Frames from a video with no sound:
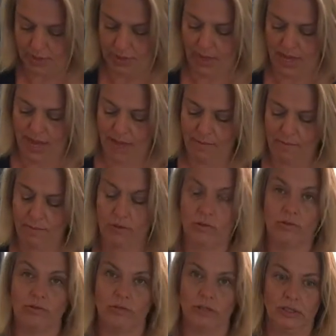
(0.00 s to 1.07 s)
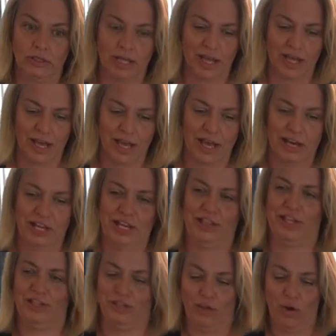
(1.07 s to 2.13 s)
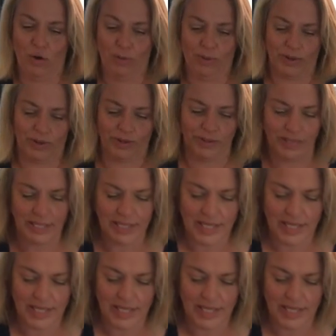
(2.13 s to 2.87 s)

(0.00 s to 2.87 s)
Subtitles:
I can't get this open.